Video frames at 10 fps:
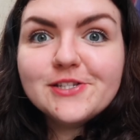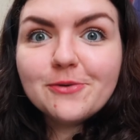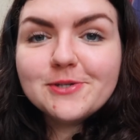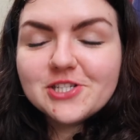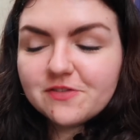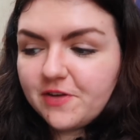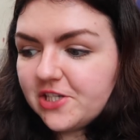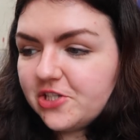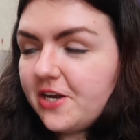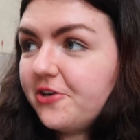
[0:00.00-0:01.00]
So we just
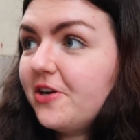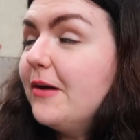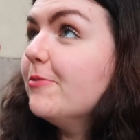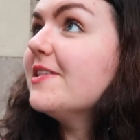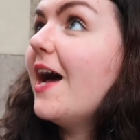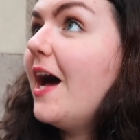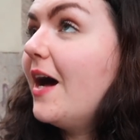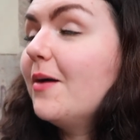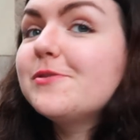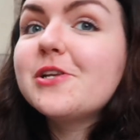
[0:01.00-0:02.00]
finished dinner. It was
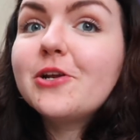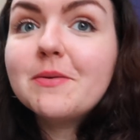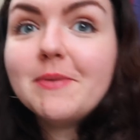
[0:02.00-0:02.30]
absolutely